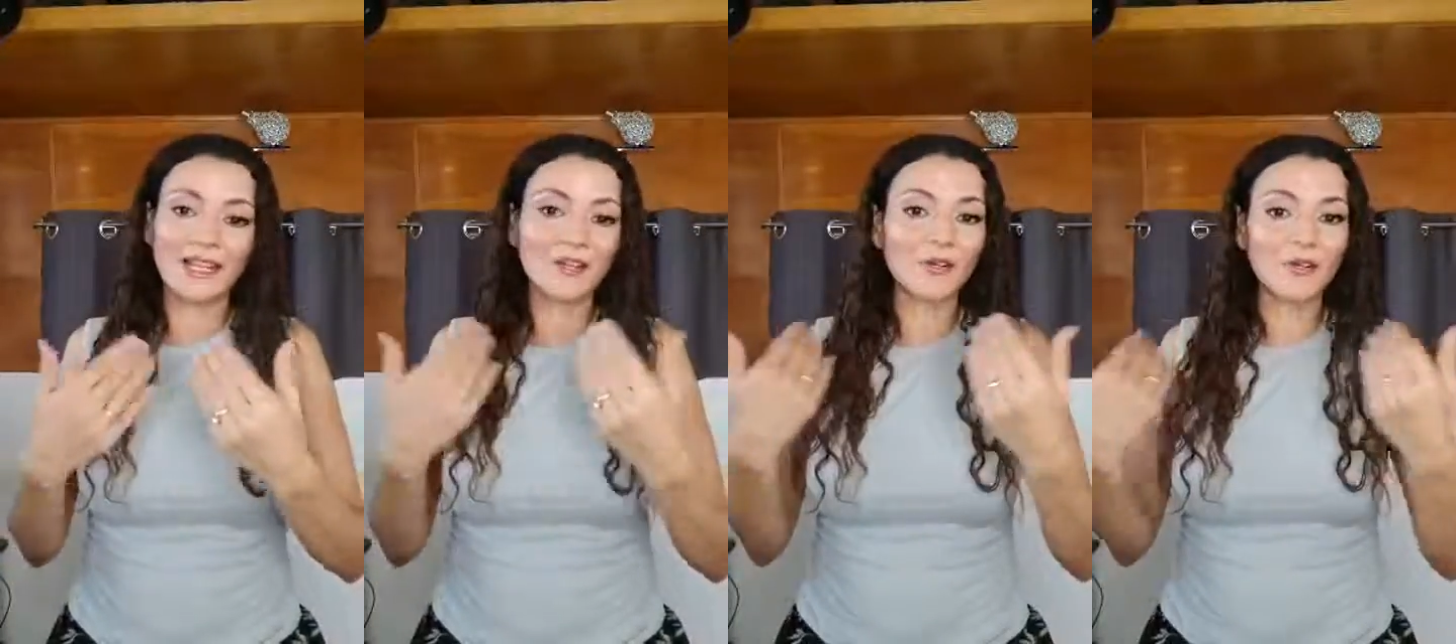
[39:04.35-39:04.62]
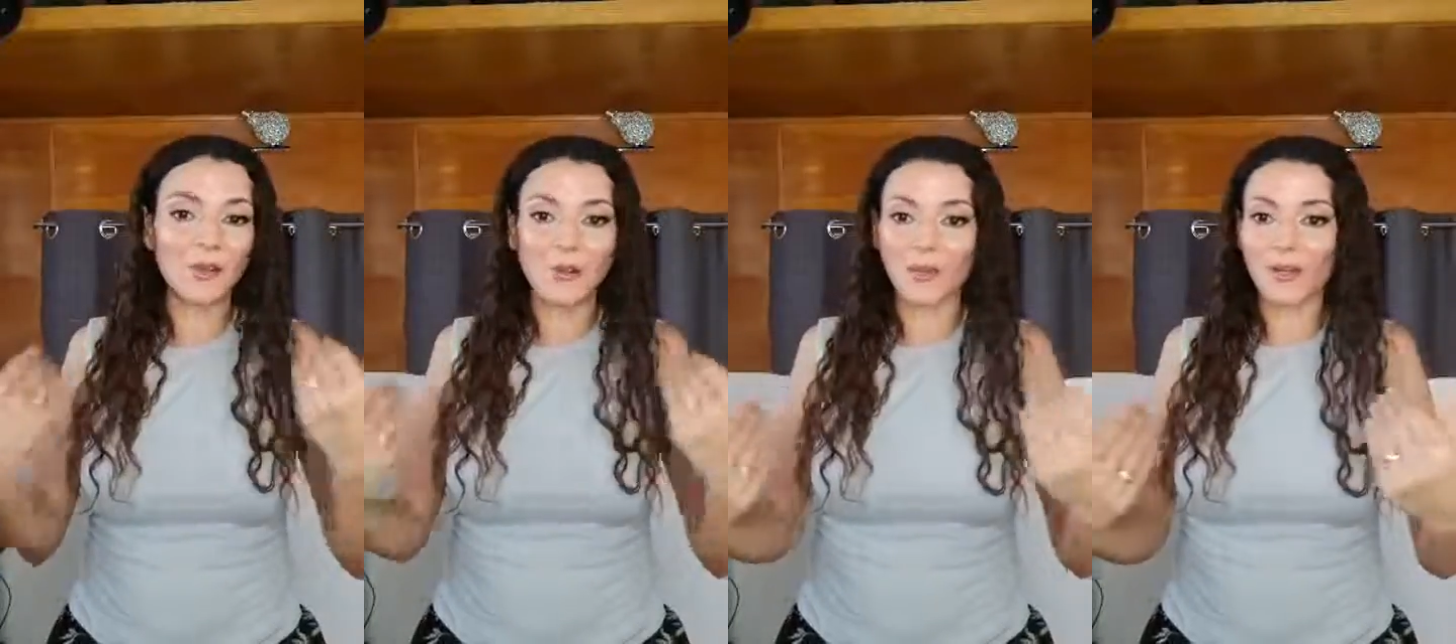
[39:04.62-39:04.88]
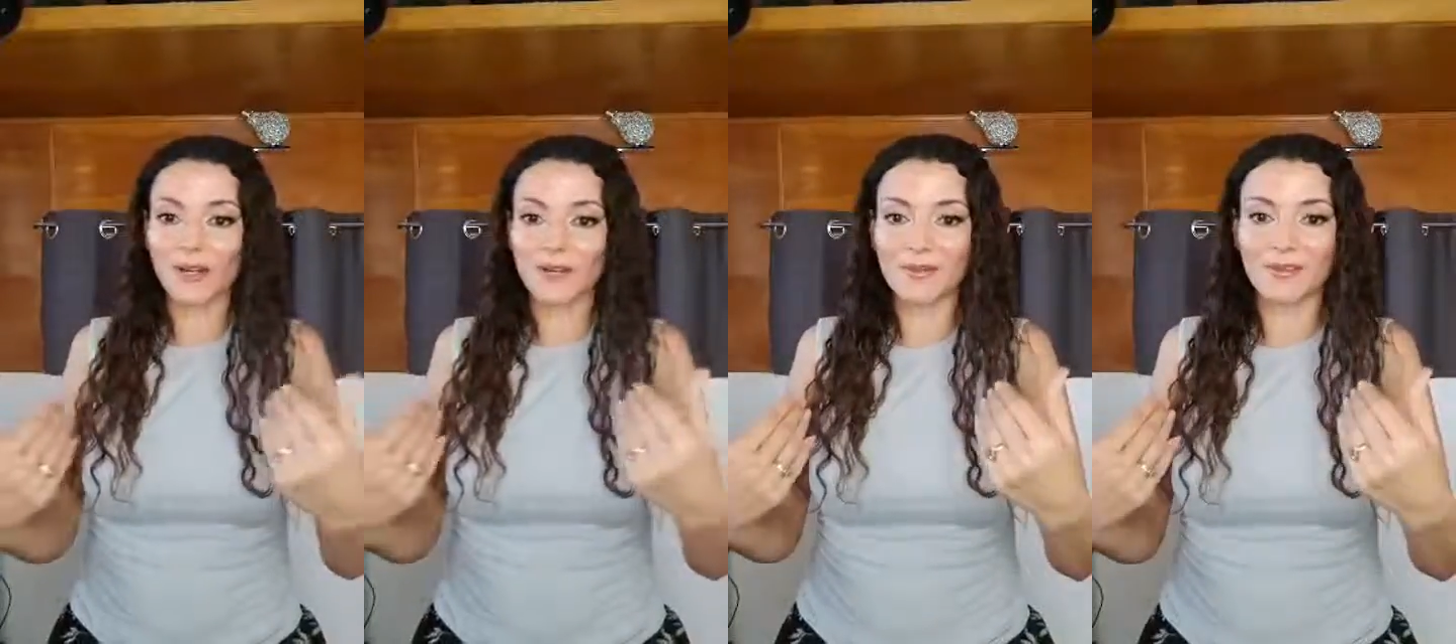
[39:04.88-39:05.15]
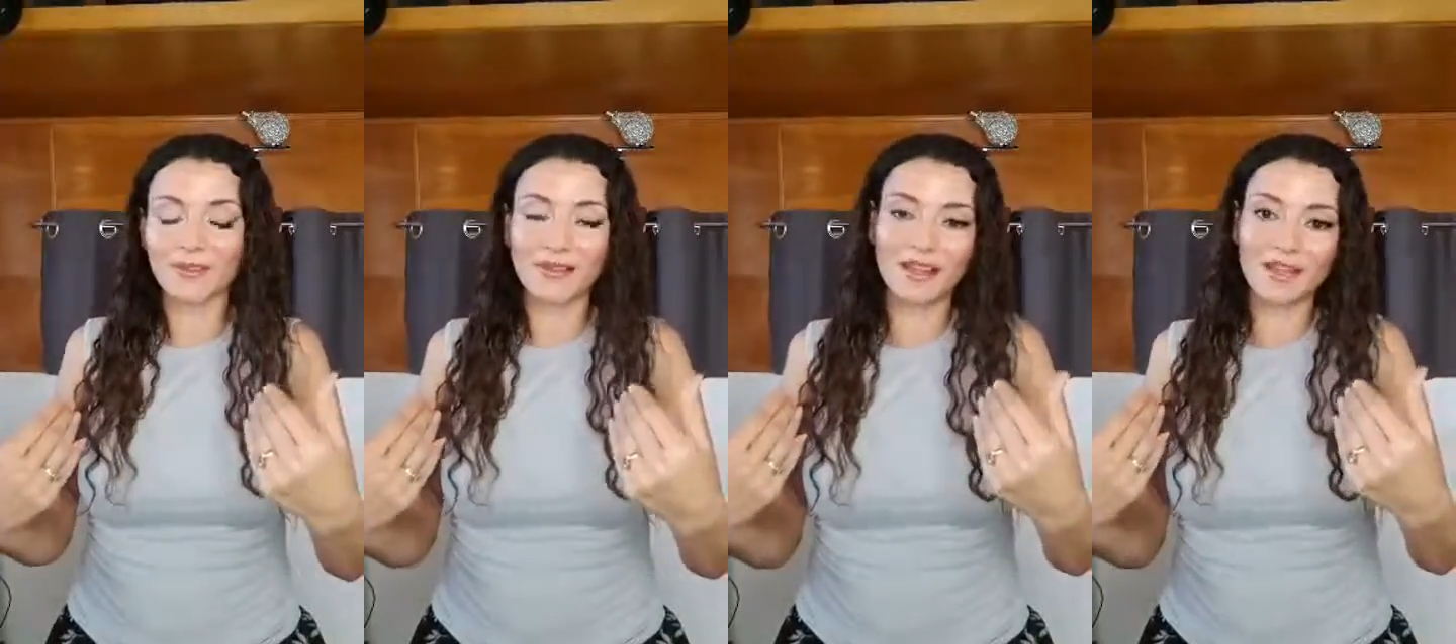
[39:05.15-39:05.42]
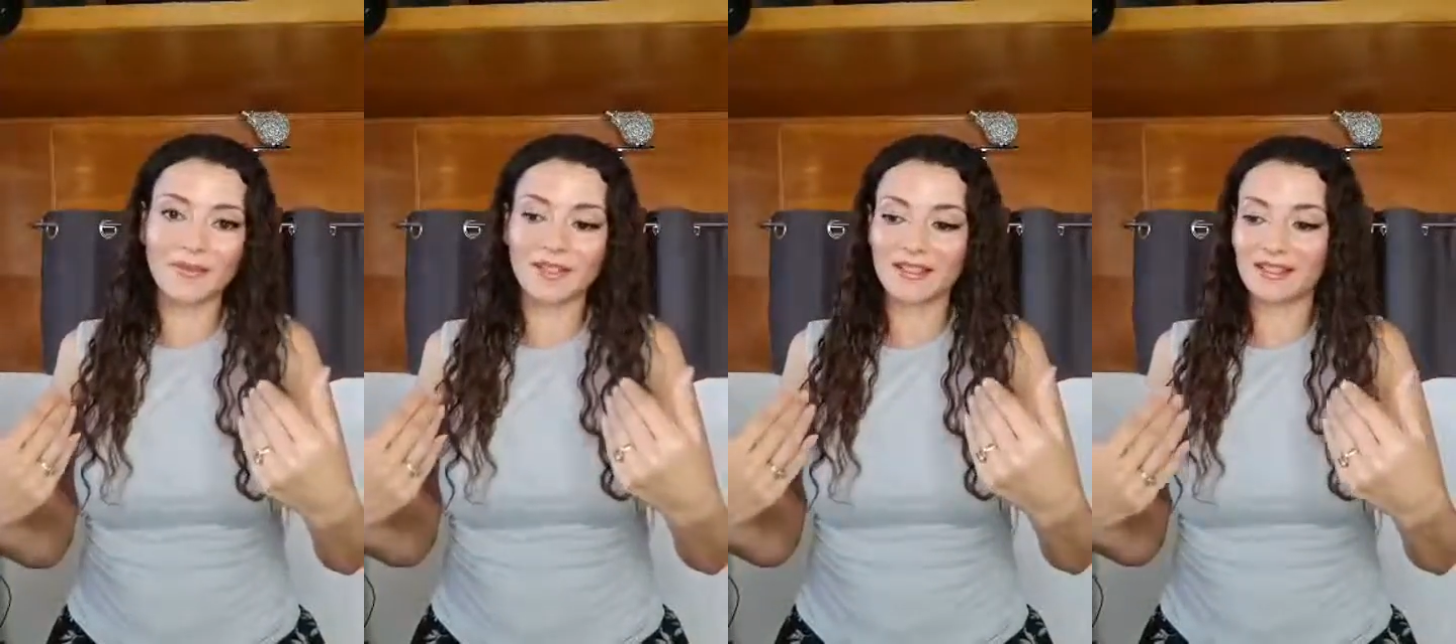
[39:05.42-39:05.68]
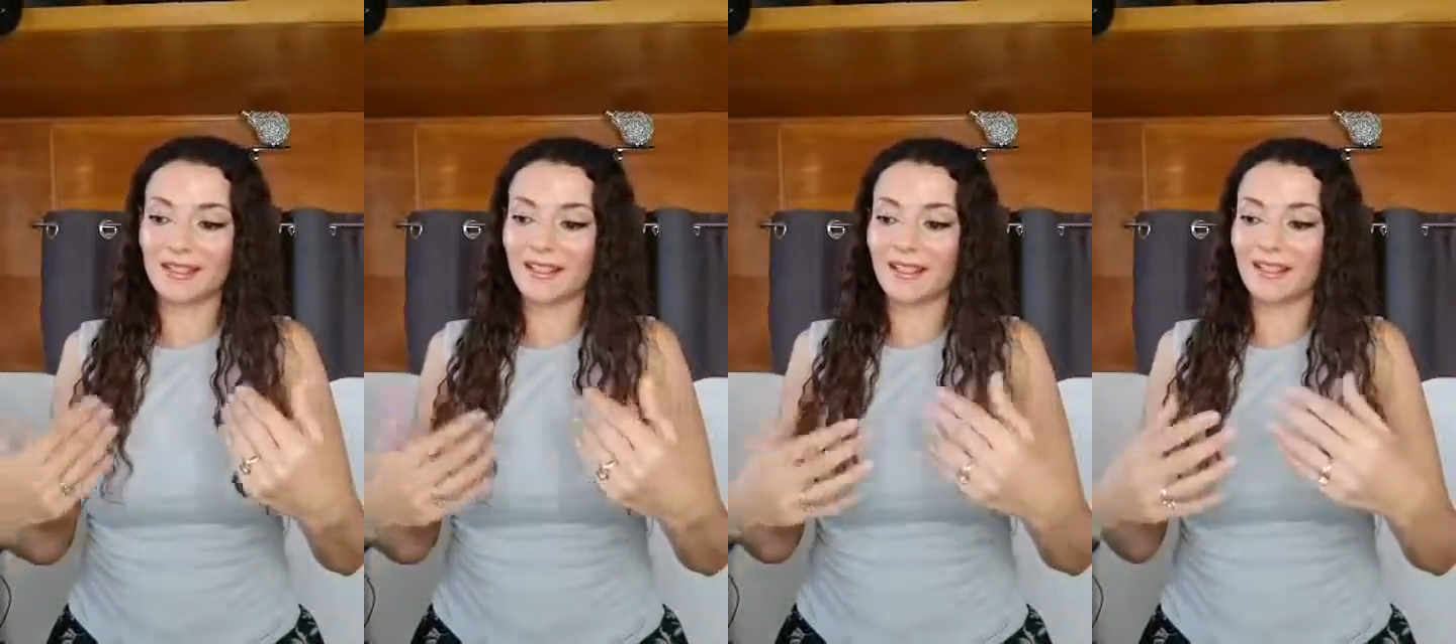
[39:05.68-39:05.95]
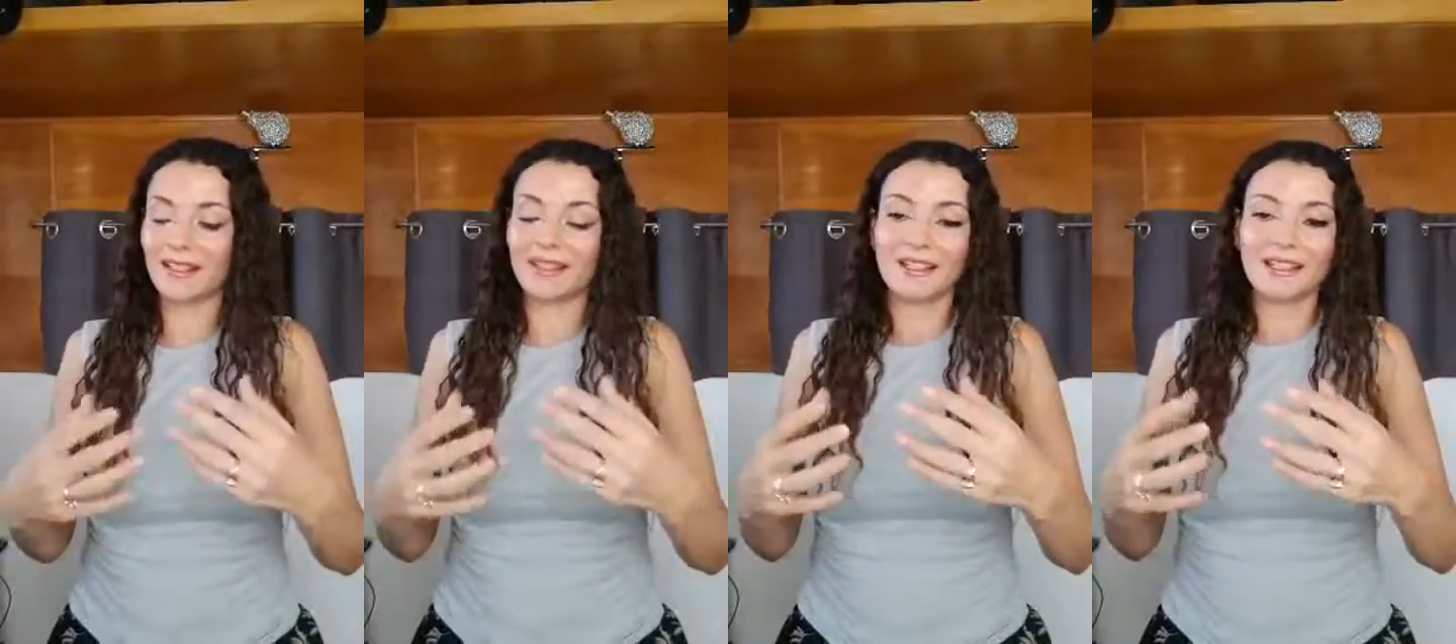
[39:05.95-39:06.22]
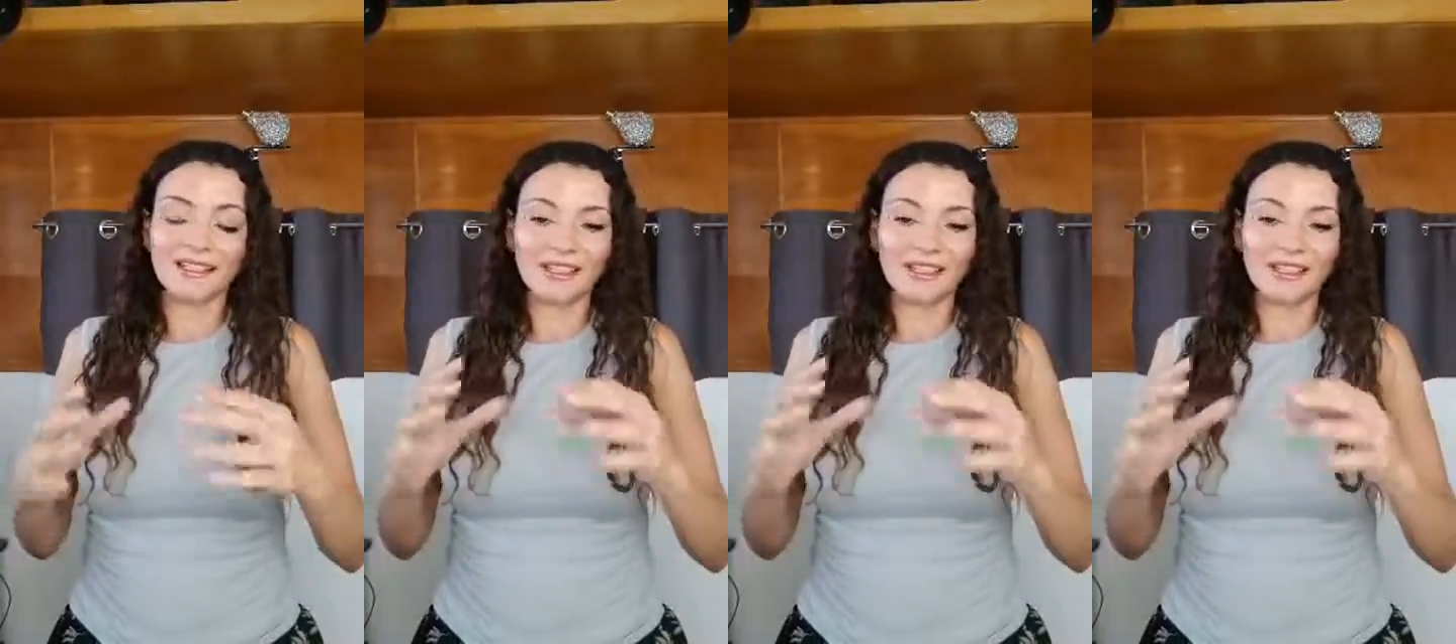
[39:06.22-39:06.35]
I don't know what I'm doing, Emma Sarah.